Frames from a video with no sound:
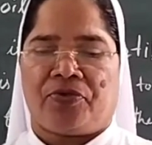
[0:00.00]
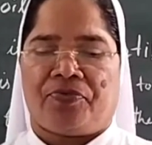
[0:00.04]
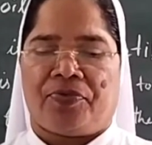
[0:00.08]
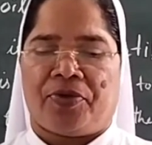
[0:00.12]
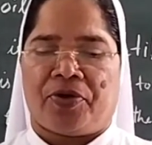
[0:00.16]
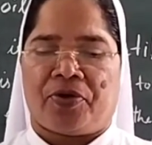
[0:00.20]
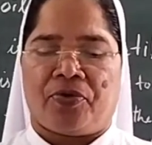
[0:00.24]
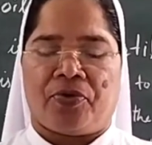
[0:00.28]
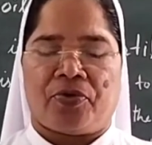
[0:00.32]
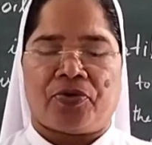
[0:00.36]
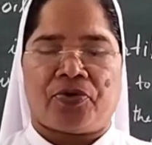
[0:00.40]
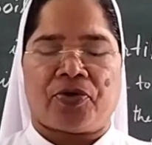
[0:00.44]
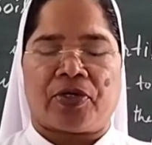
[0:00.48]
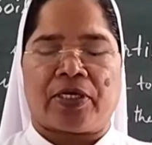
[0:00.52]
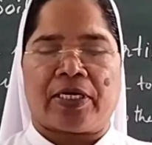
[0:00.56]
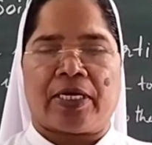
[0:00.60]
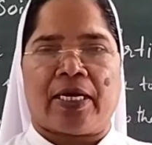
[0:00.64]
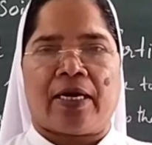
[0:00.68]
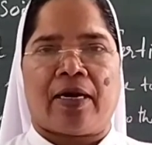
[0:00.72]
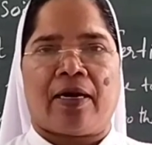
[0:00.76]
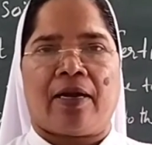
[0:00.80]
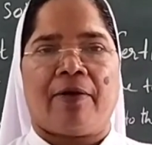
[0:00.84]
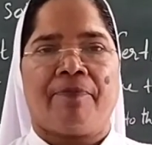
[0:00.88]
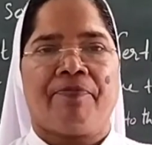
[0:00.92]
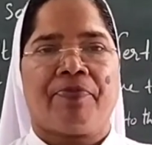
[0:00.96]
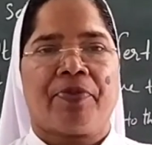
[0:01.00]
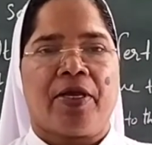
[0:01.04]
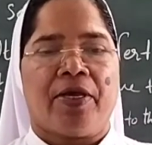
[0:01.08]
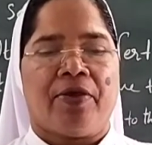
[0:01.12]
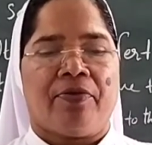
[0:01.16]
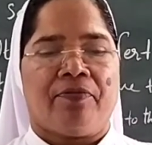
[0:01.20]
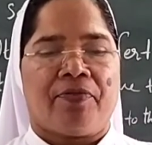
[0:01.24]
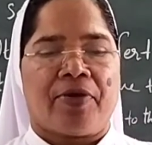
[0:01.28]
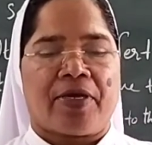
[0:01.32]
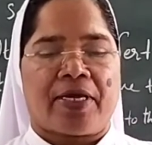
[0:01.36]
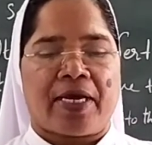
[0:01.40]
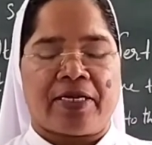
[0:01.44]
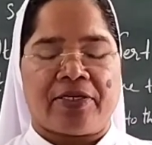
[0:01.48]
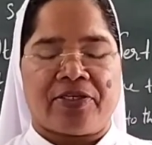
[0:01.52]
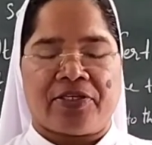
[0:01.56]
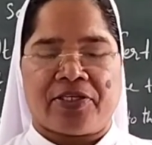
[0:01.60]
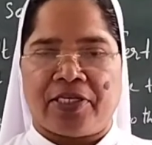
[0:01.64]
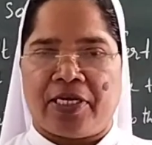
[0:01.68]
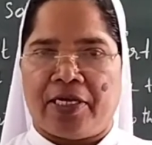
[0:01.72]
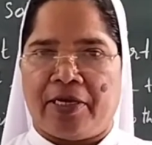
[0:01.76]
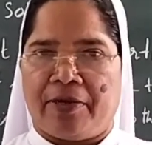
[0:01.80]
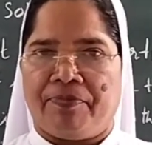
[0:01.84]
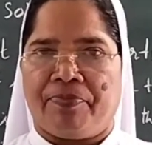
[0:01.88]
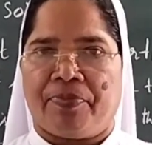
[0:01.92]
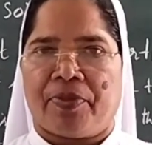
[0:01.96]
If you go to Kerala, you can
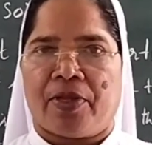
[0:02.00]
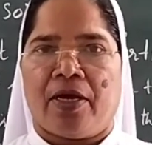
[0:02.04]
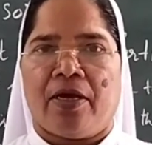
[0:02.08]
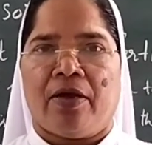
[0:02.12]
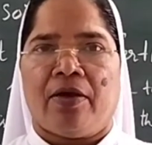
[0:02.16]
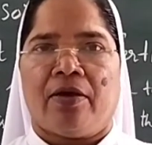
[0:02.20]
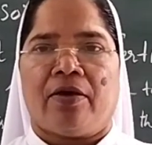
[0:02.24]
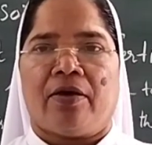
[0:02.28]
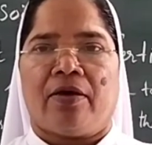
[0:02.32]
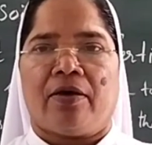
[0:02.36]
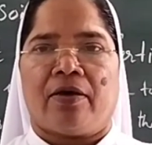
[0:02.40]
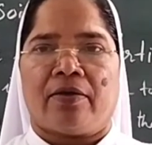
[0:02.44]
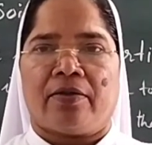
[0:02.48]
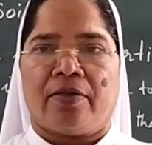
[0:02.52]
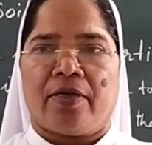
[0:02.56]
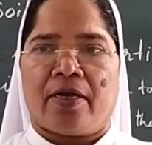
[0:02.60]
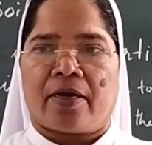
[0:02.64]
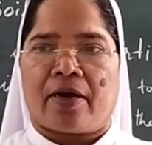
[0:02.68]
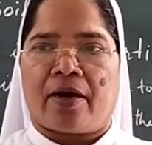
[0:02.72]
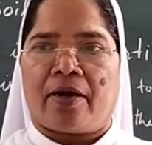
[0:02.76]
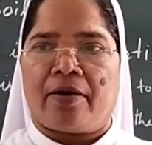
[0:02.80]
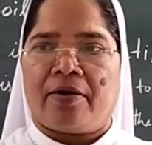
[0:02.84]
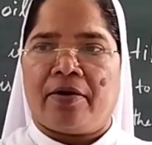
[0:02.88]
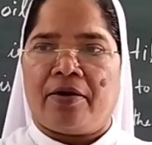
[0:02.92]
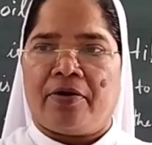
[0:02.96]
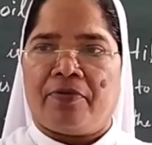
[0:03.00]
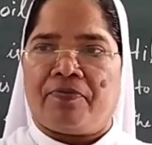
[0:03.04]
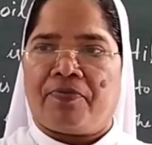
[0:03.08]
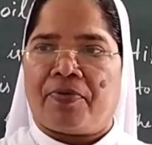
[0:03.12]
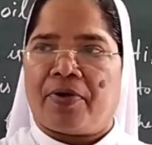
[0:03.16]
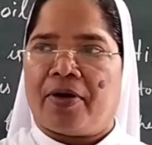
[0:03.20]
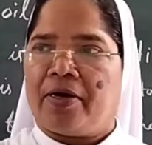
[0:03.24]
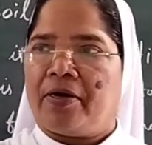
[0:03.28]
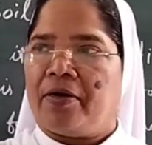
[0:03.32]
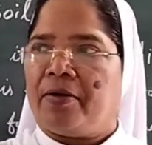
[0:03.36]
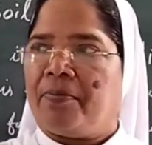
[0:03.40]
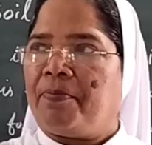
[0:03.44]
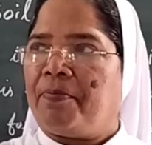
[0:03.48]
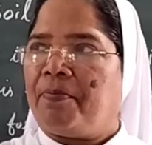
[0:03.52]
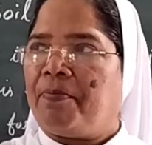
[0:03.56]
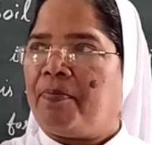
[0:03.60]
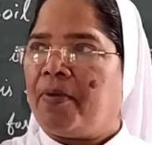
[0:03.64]
see there are different